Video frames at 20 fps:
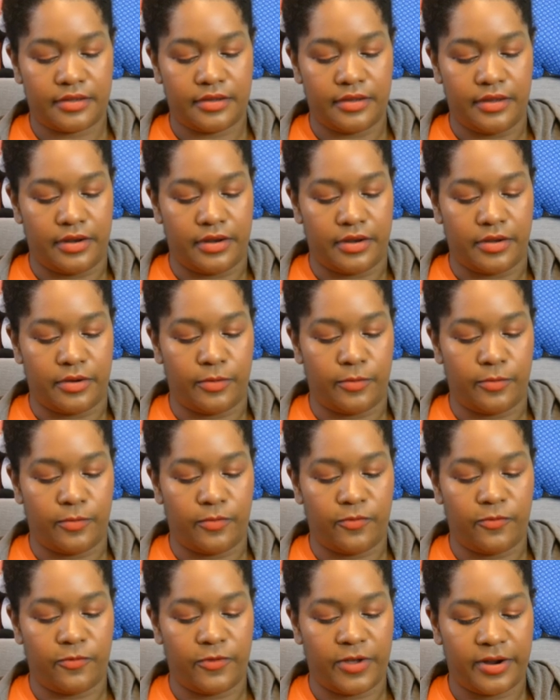you know
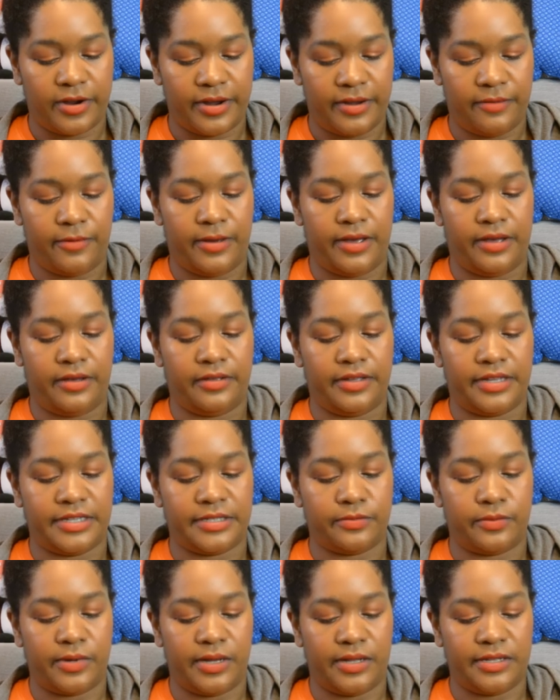very well as
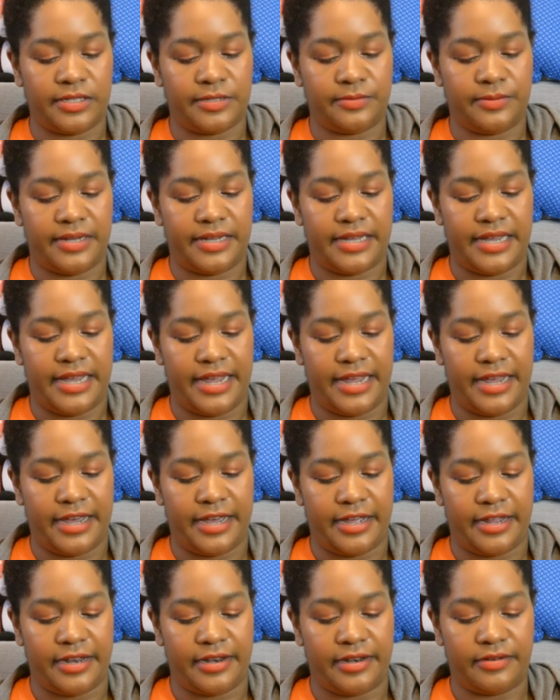well as we
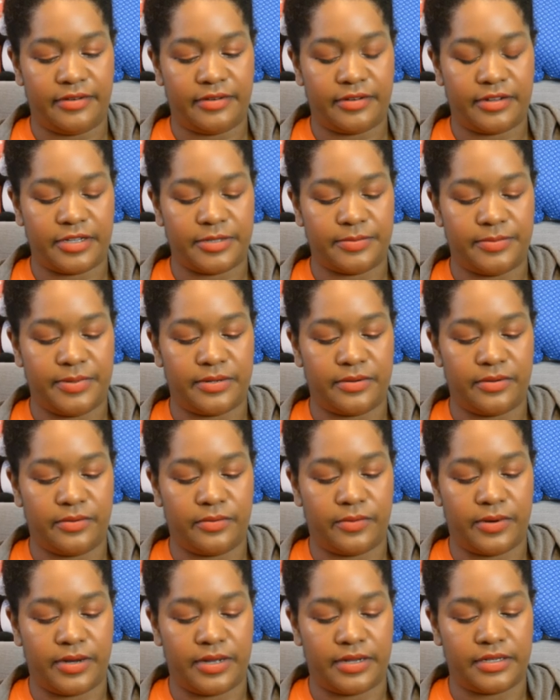can because we don't
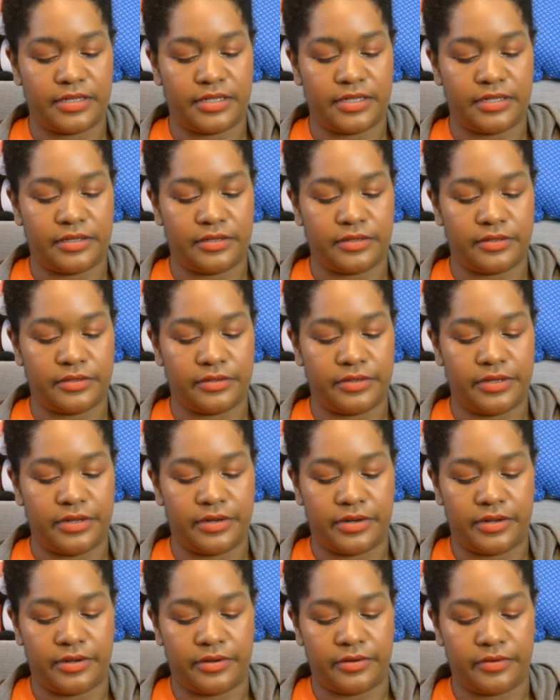want to you
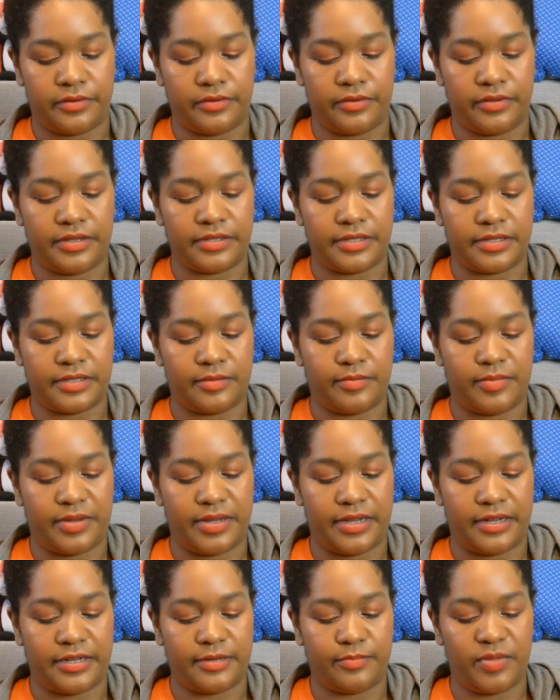know this is a
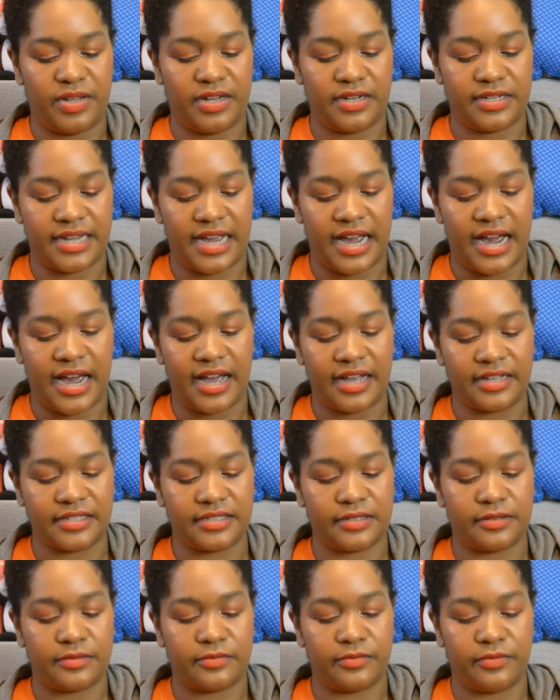big big
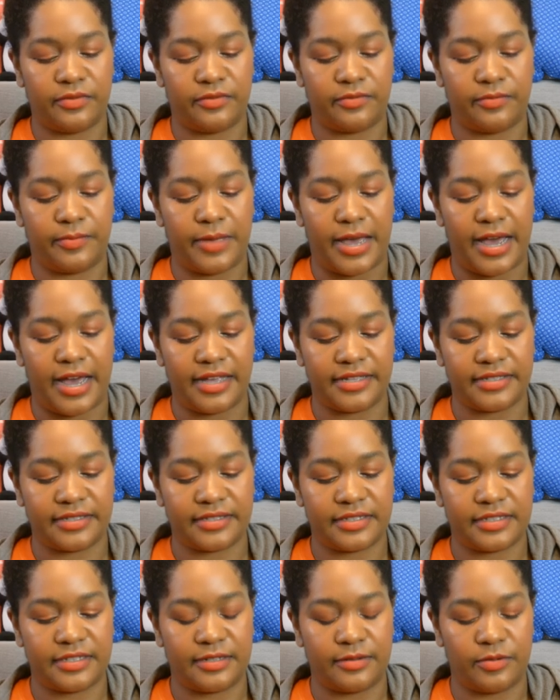task we ask
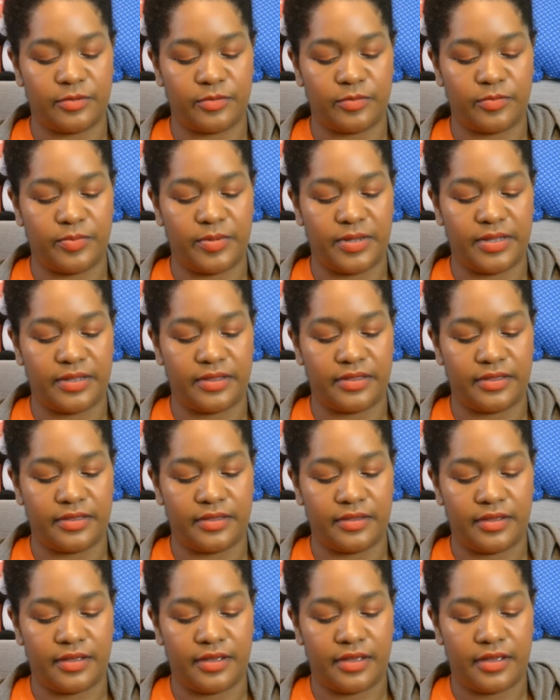to be
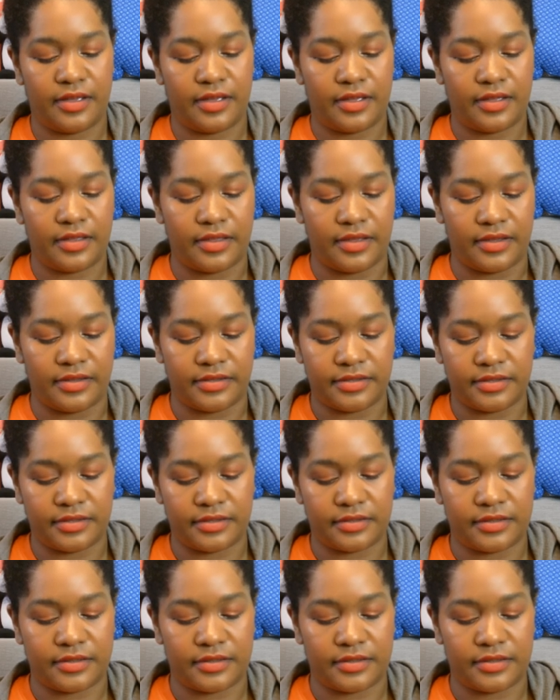this